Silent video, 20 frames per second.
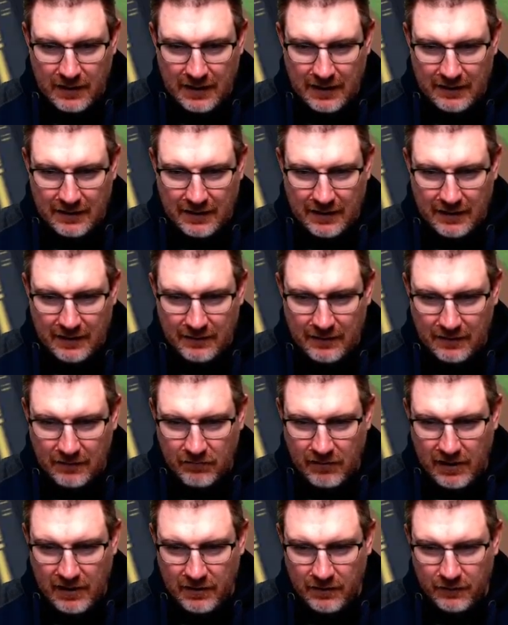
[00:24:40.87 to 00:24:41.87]
it is
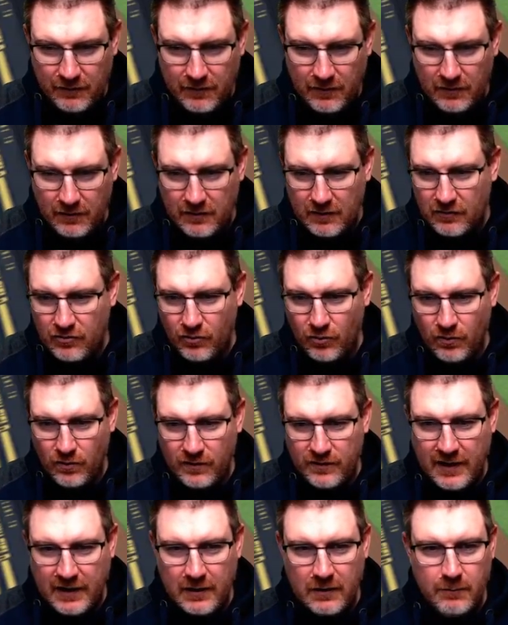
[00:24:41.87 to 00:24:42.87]
grounded to the
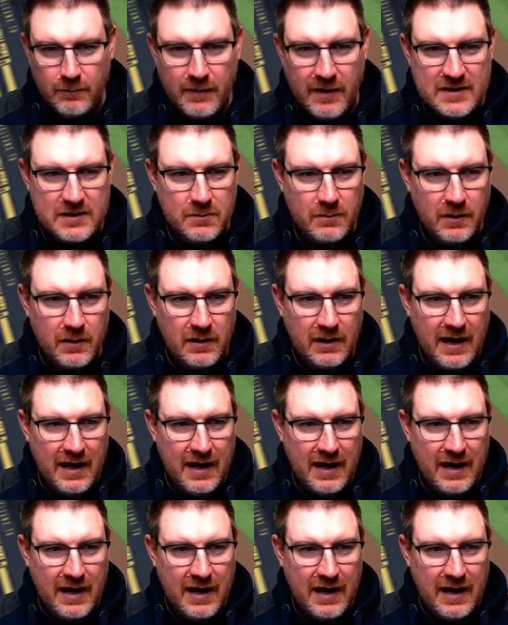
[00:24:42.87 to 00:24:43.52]
second baseman.